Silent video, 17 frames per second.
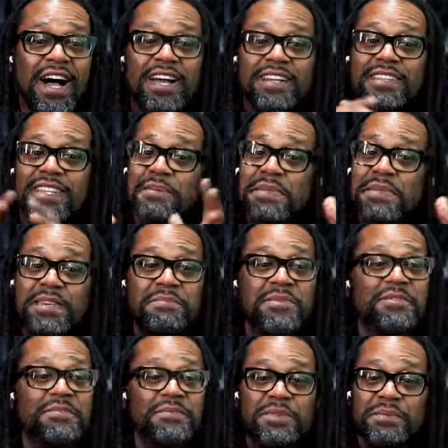let me
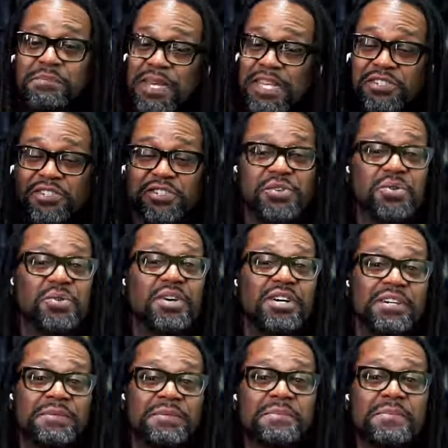make
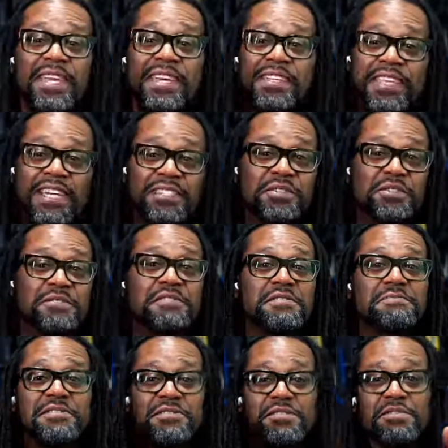sure that you
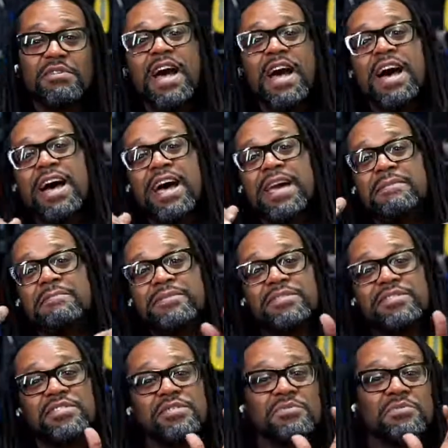subscribe
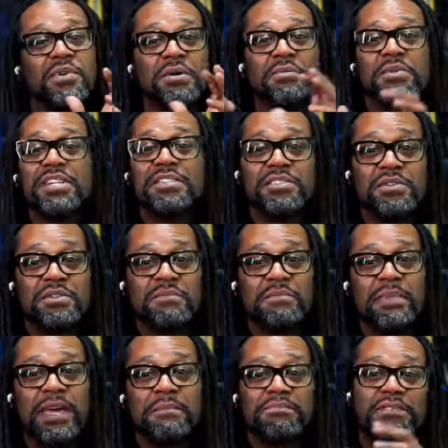to what we do,
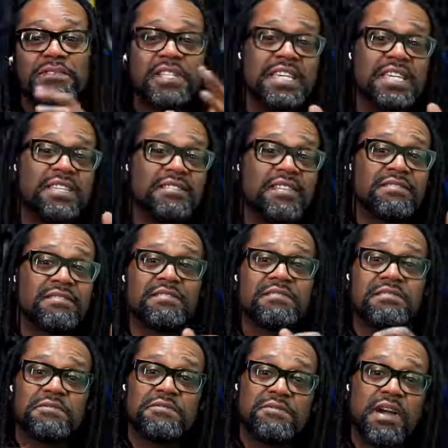man. Please hit the
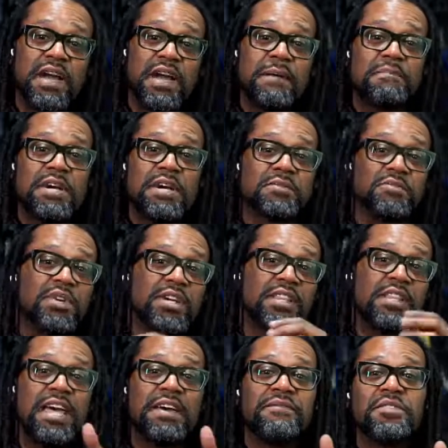subscribe button. We're
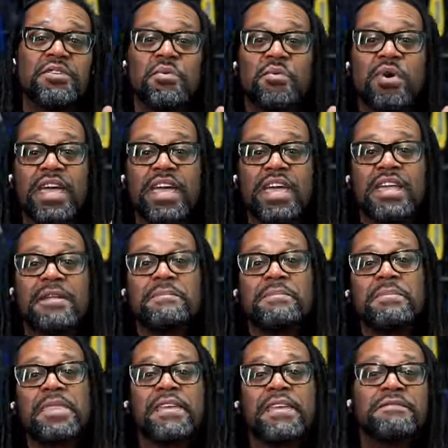11 away
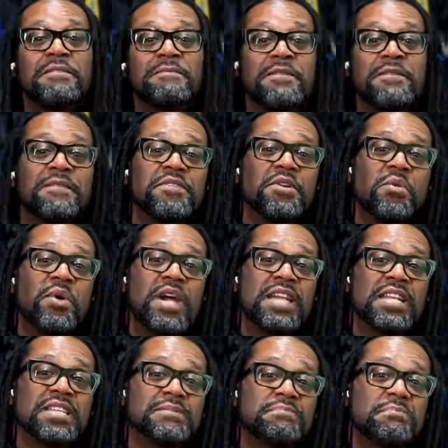from giving away
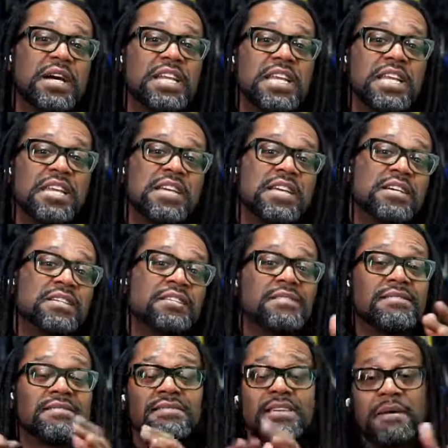this money
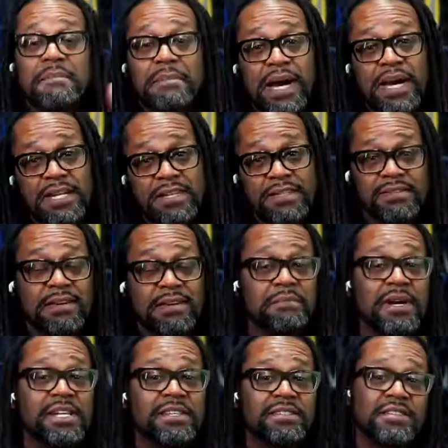to somebody.
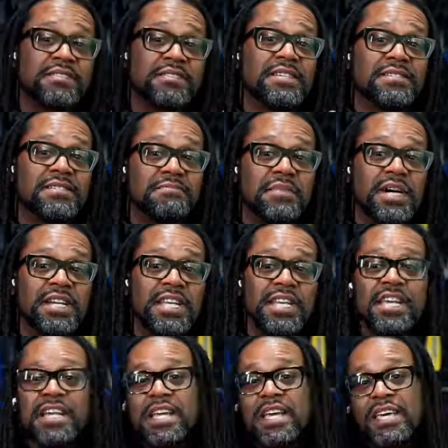Somebody's gonna get some money.
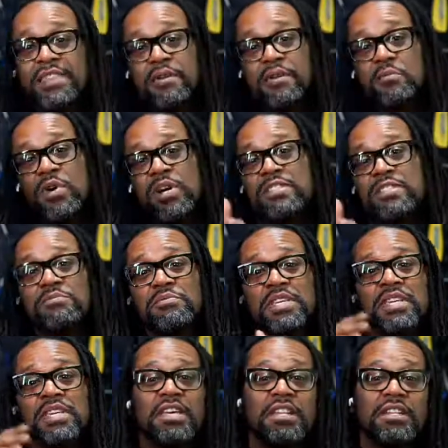And then once
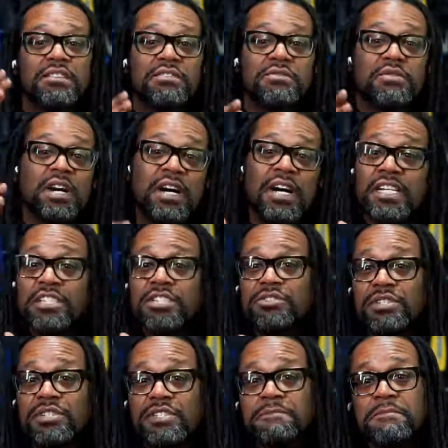we get to
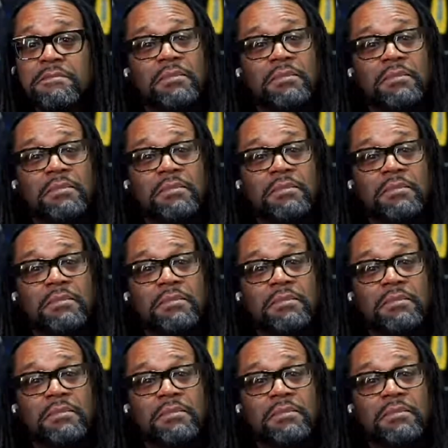100,